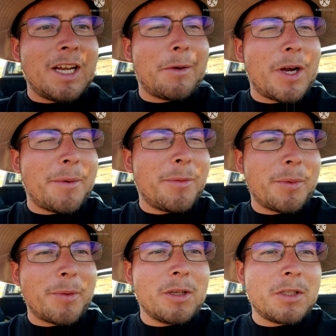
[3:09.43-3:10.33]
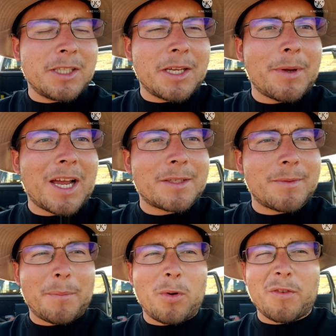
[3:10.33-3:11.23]
I, am going to be using them as
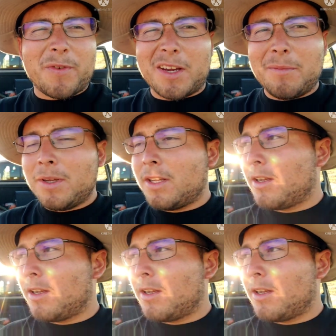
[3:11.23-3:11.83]
my point of aim.